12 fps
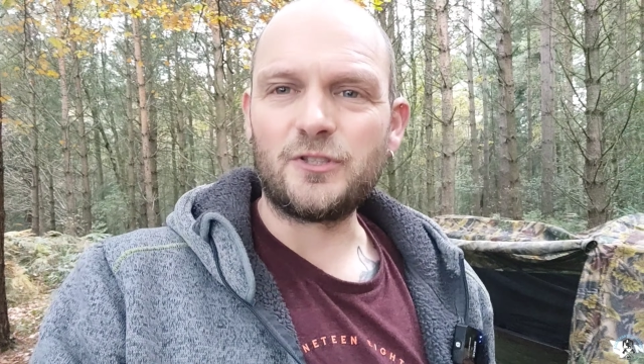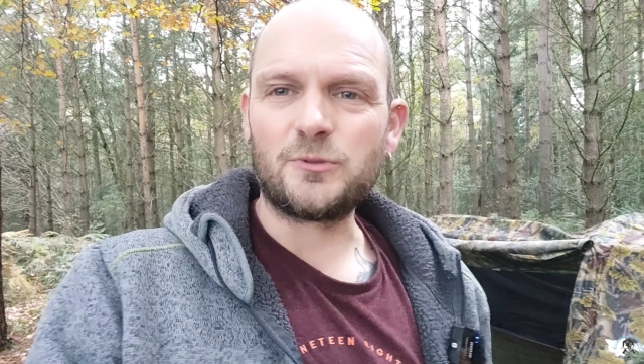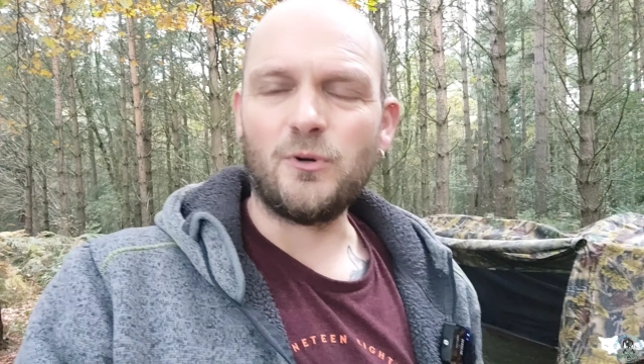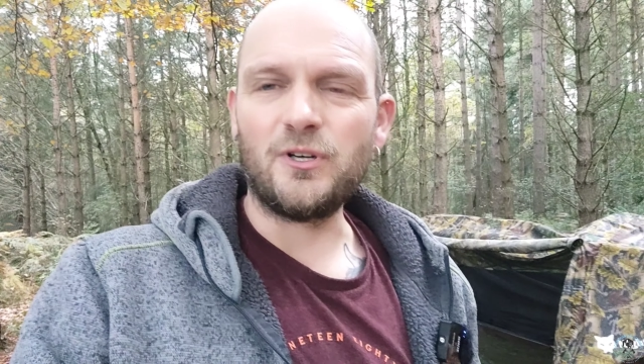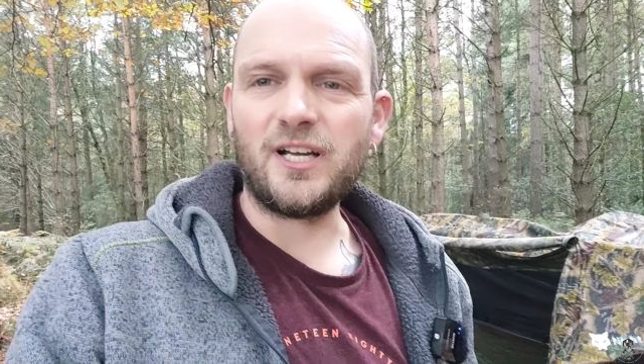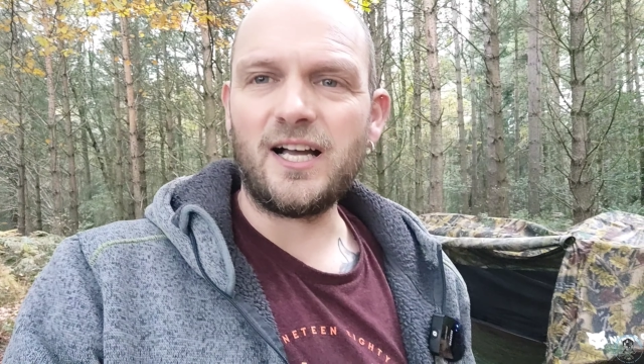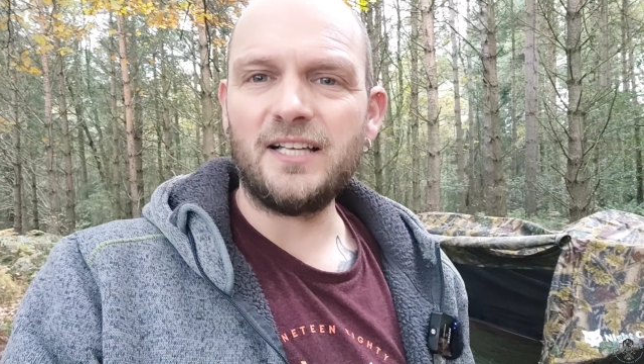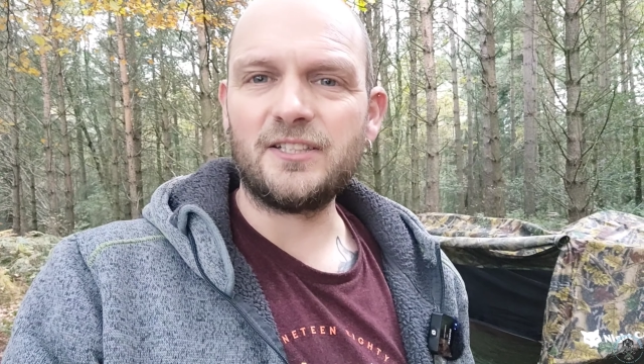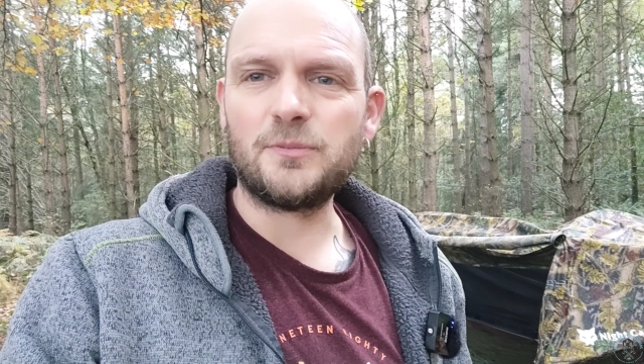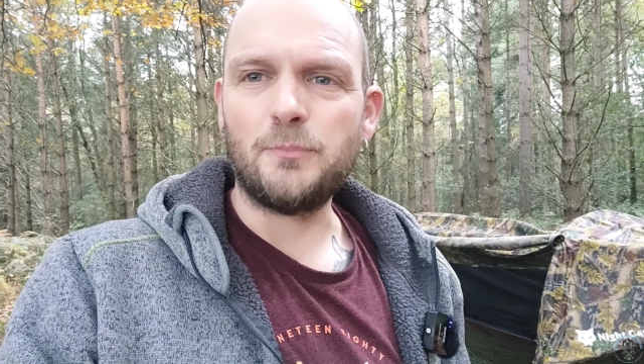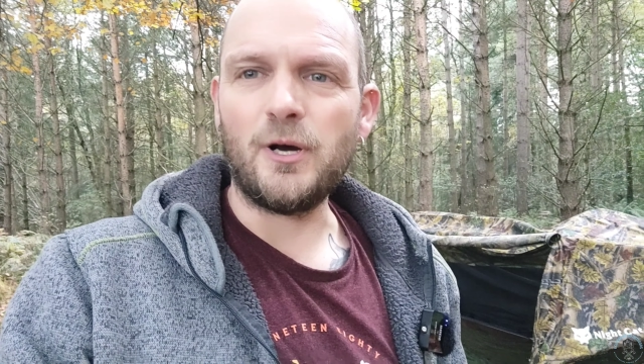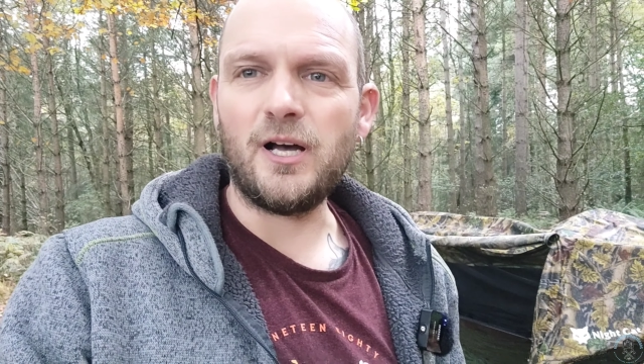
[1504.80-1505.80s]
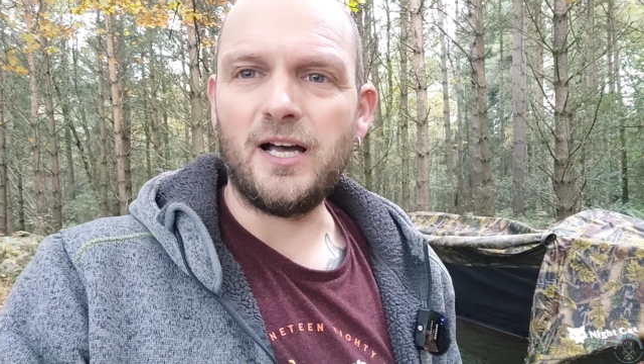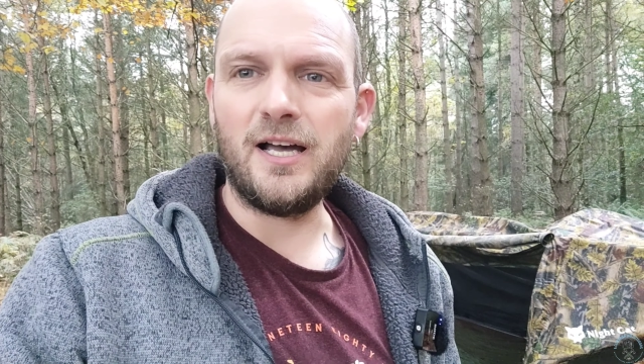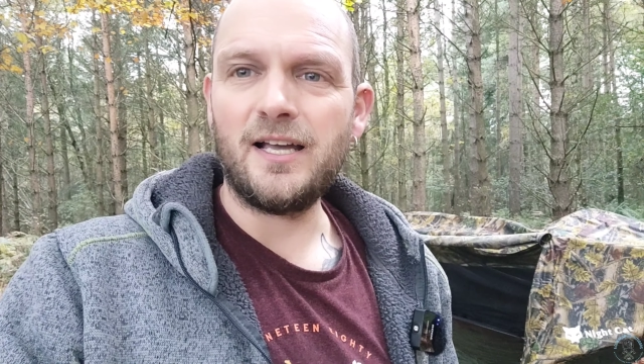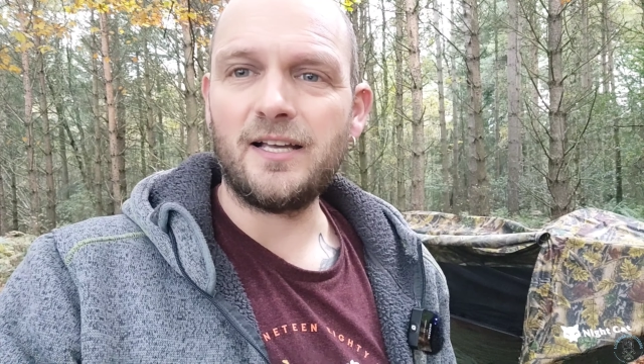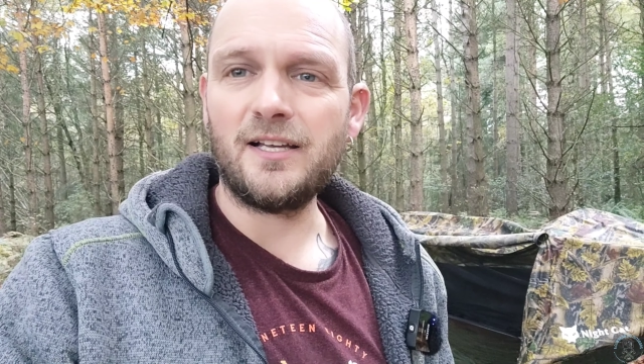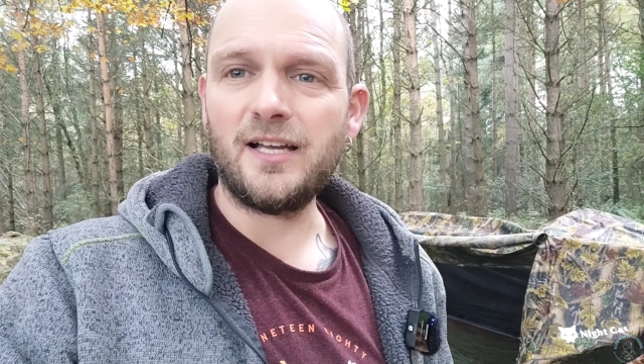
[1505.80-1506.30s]
this one, guys. But
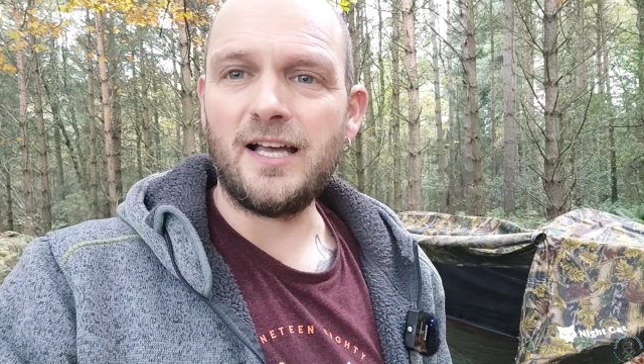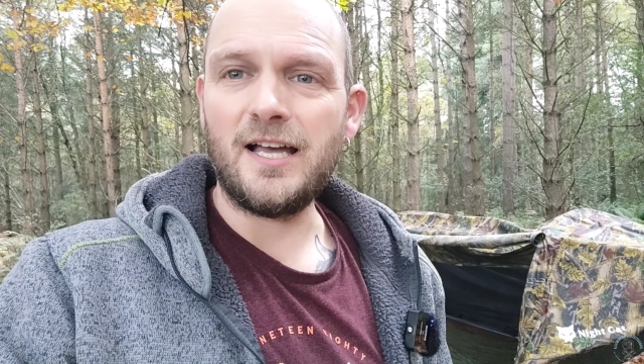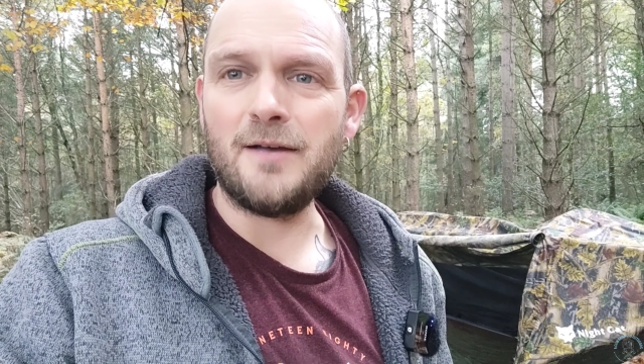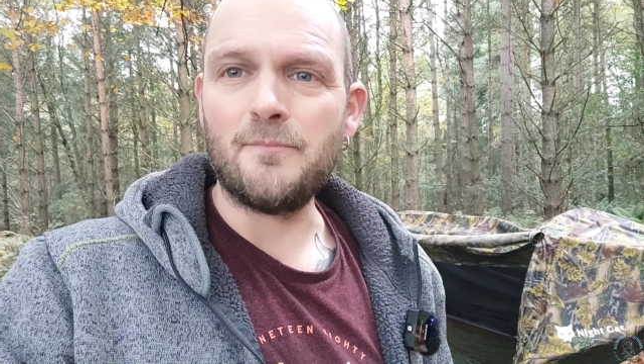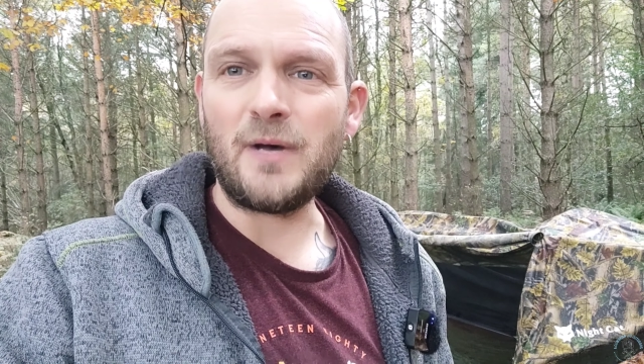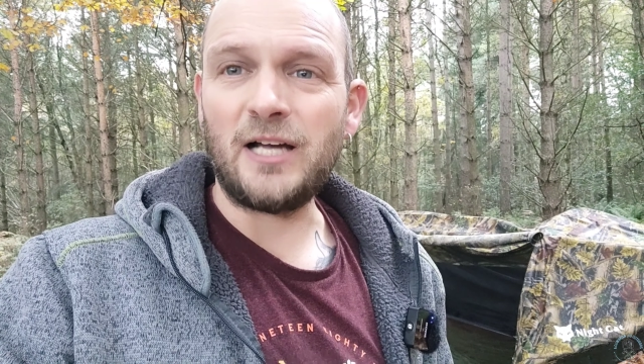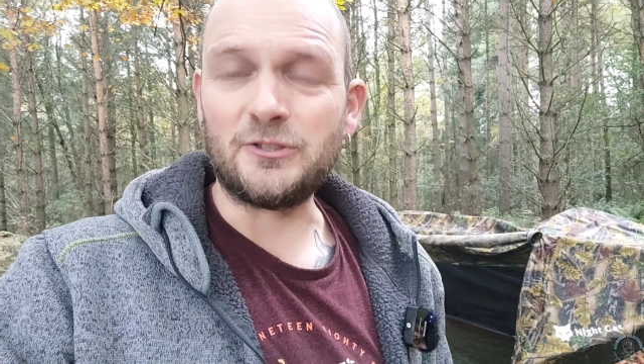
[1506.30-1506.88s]
I